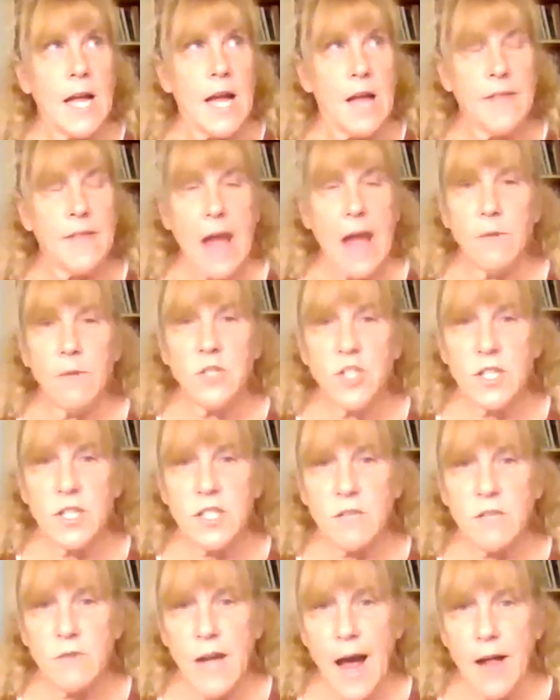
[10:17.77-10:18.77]
And that was
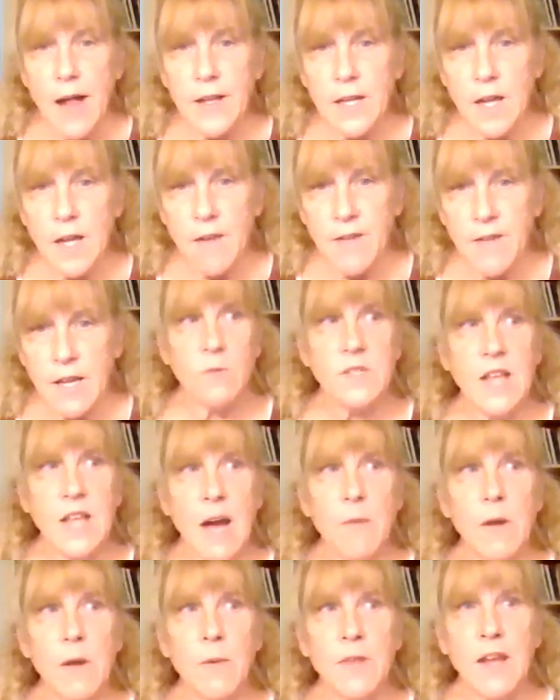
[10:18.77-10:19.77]
just the reality of it. It was
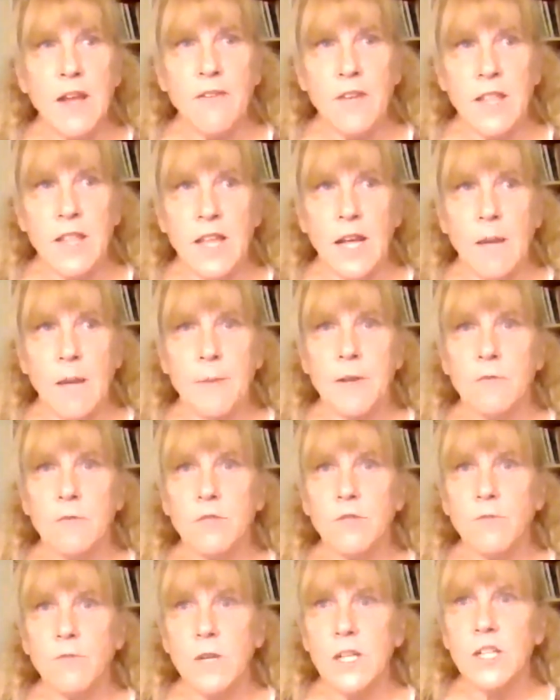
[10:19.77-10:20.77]
that way with everything. I mean, it
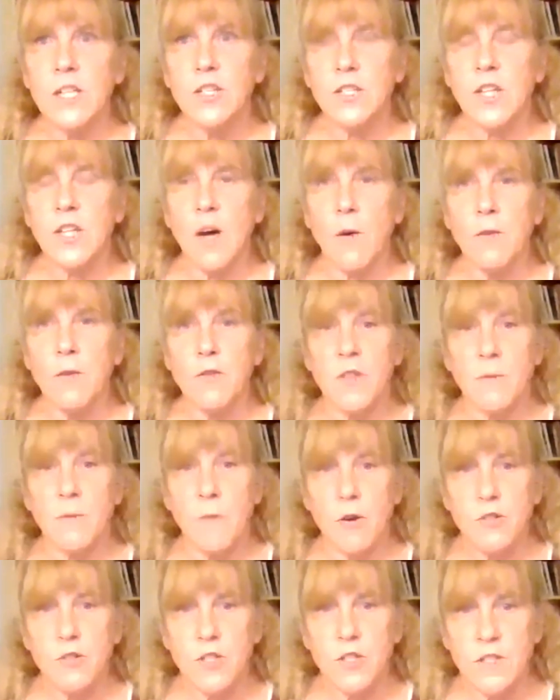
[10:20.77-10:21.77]
was really just going through the
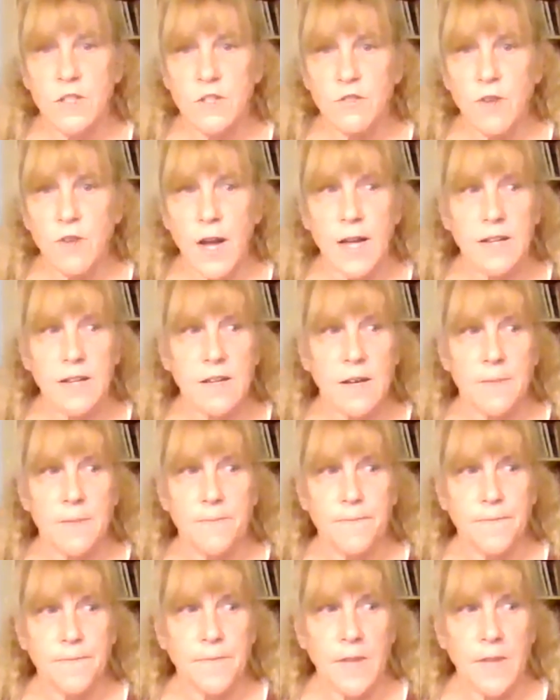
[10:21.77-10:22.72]
motions and trying to,